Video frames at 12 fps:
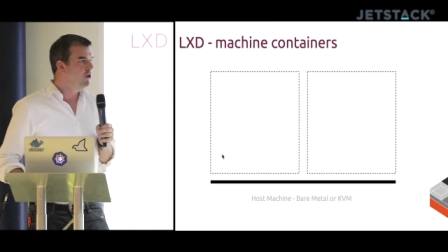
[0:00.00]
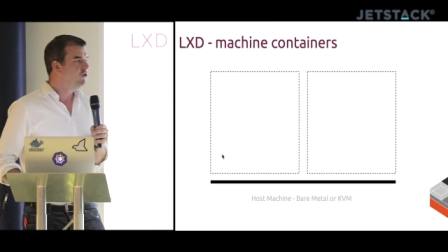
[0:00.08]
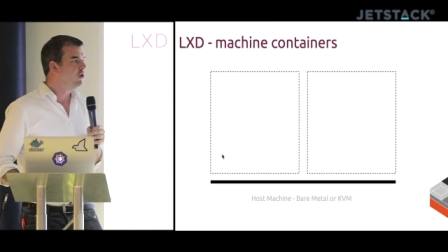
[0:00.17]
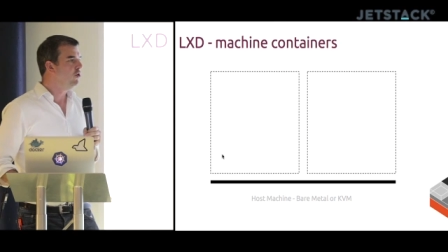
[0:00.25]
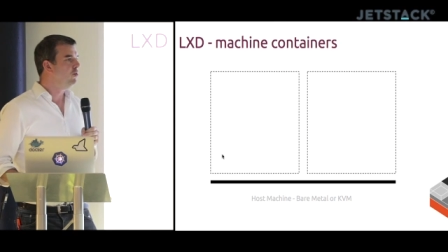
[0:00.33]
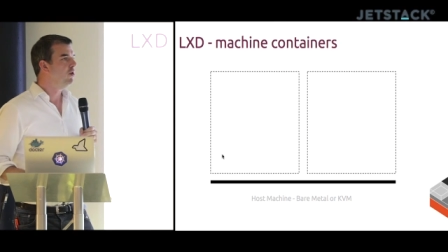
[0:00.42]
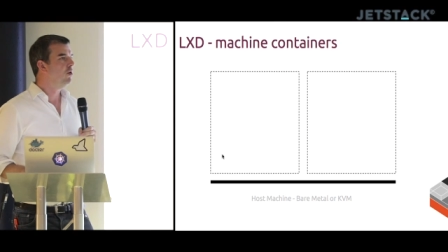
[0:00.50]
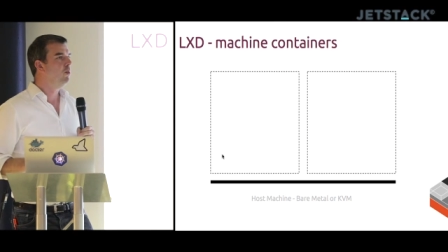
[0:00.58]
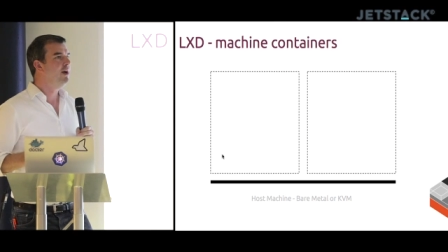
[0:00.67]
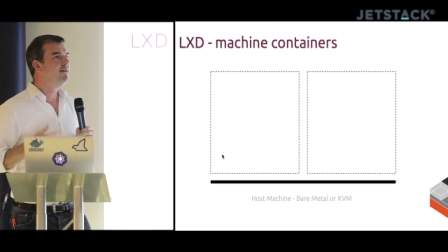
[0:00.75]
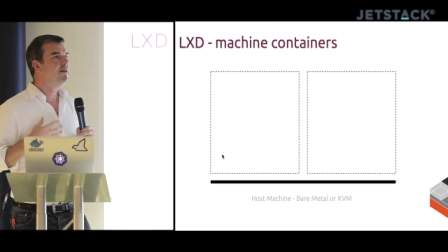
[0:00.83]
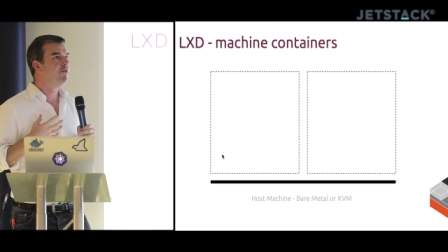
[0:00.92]
So
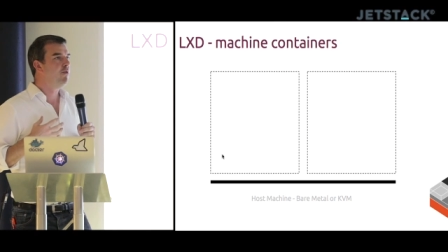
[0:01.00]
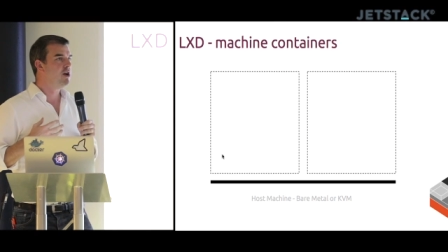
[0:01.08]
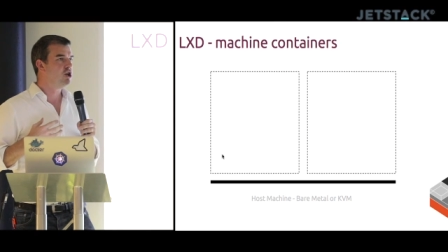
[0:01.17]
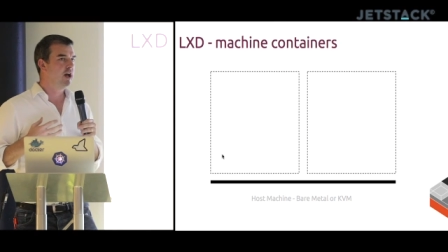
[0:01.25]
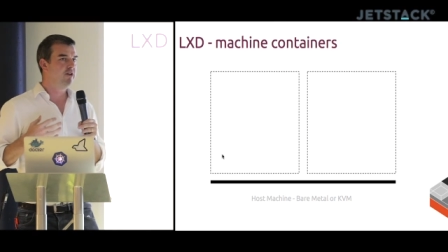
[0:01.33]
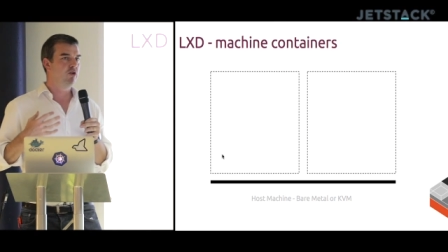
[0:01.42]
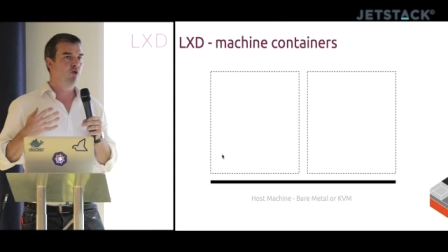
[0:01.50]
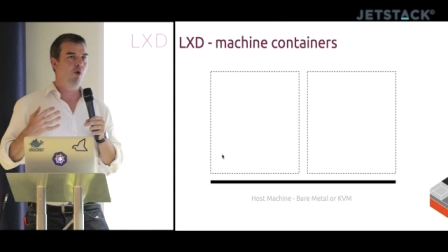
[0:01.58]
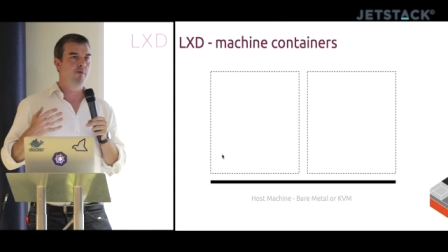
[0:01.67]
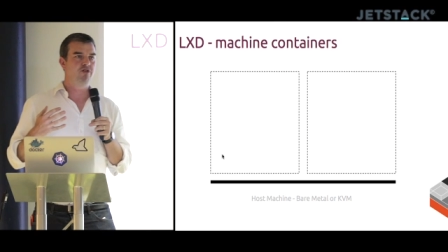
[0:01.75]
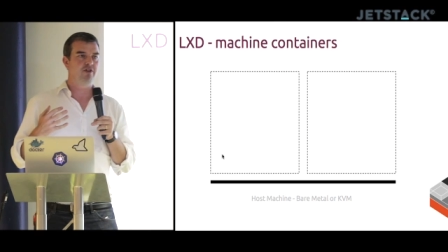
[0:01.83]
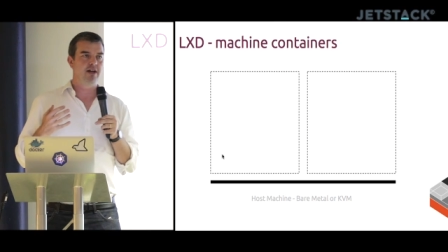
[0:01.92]
we differentiate
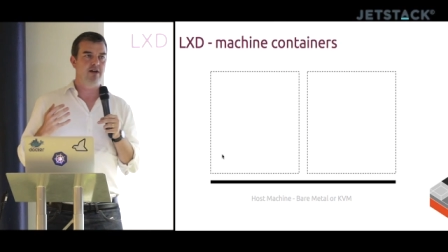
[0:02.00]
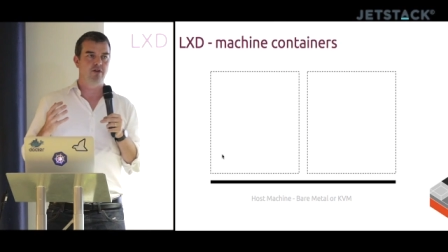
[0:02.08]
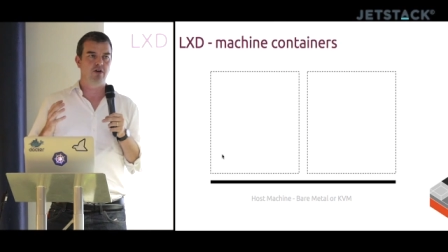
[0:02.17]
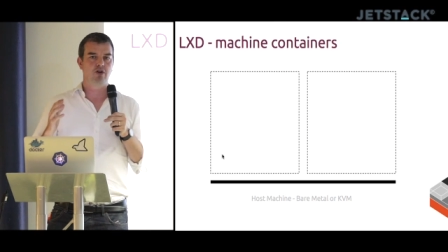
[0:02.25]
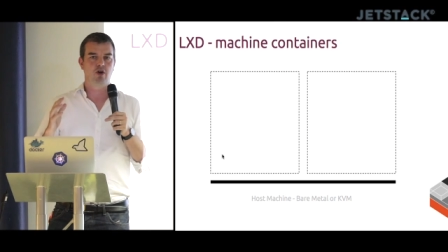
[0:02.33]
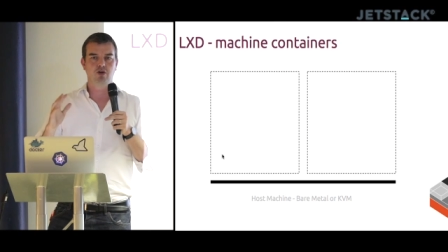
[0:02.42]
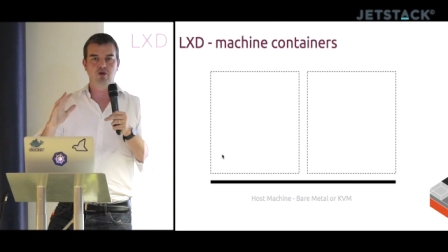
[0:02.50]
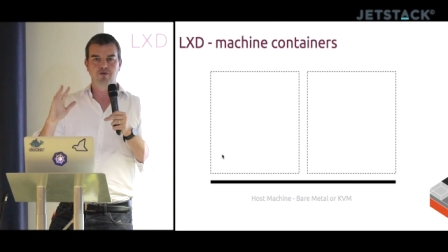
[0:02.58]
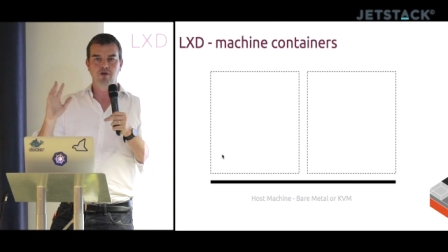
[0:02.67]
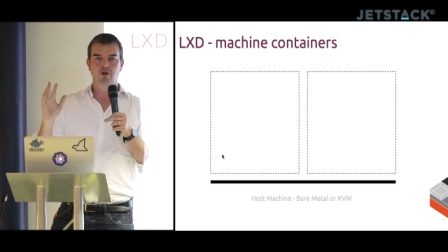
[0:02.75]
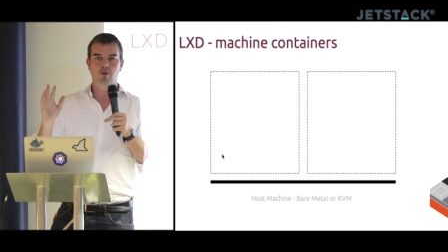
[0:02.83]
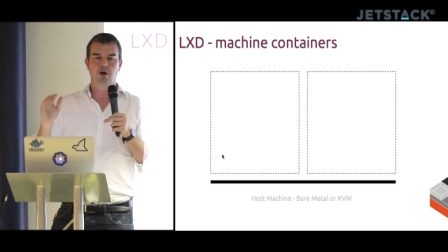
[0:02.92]
enormously in the canonical
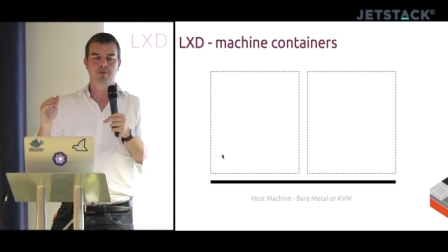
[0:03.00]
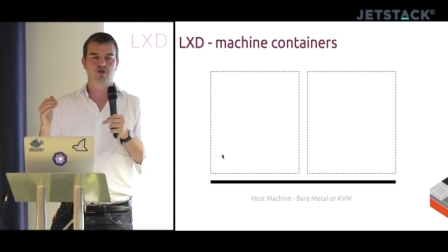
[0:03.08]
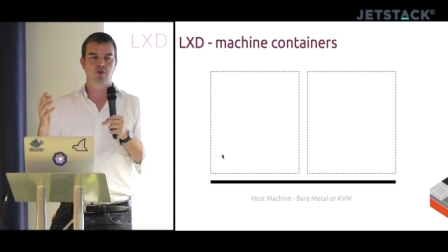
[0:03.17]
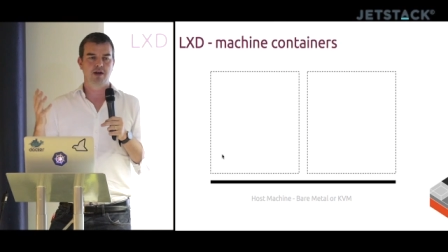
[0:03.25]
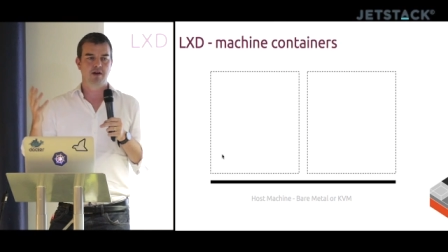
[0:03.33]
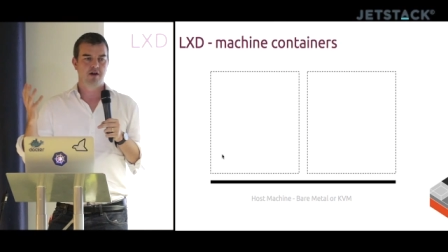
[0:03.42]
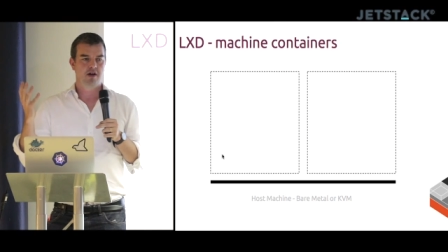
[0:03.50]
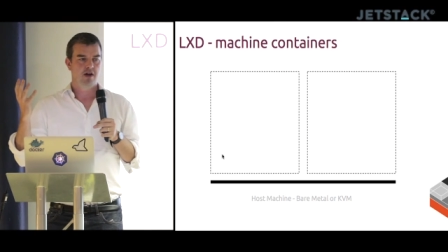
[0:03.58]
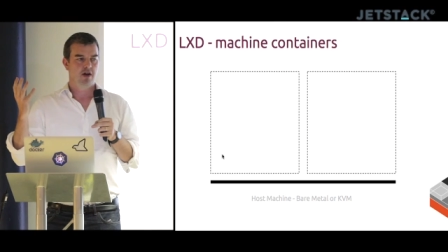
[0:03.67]
view of the world between